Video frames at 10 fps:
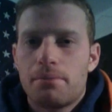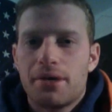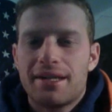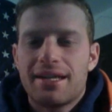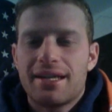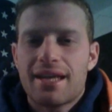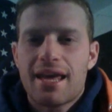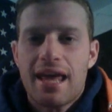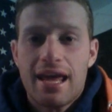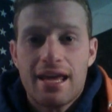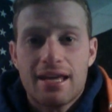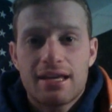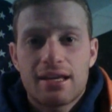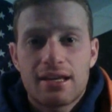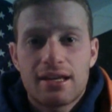but a
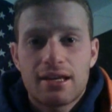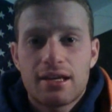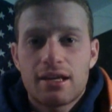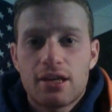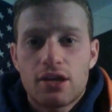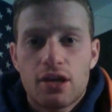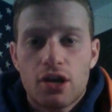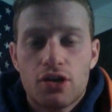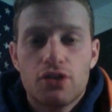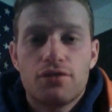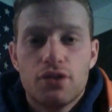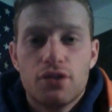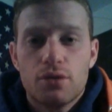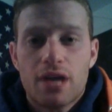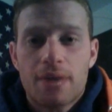good
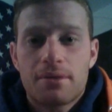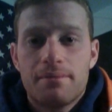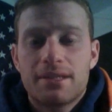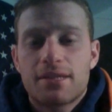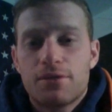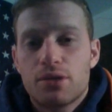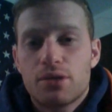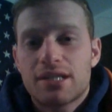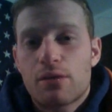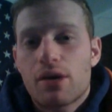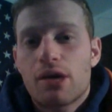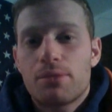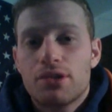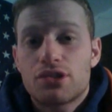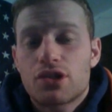view, an optimistic view, because that will help
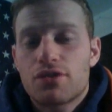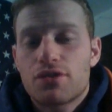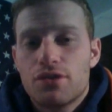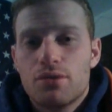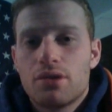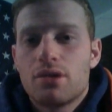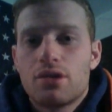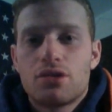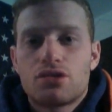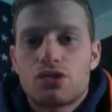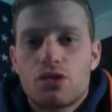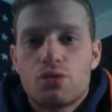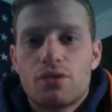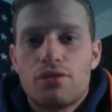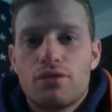and serve you.
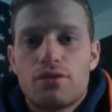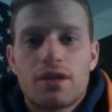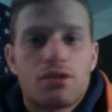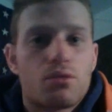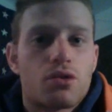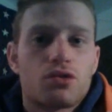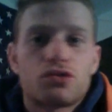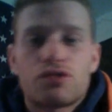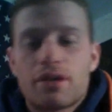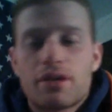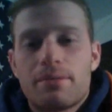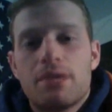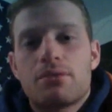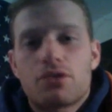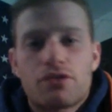So if you think the world's great,
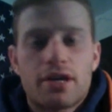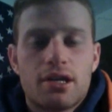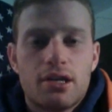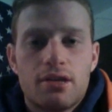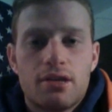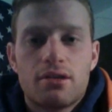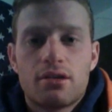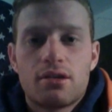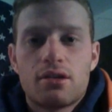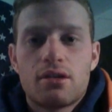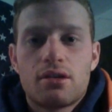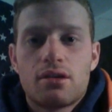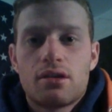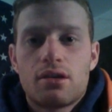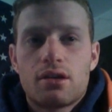people are great,
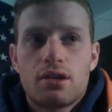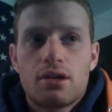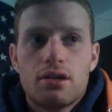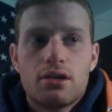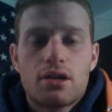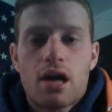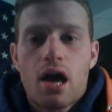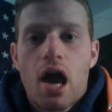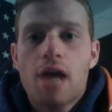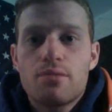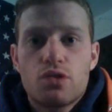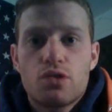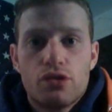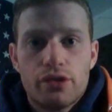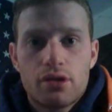and I'm
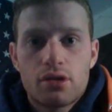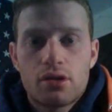good,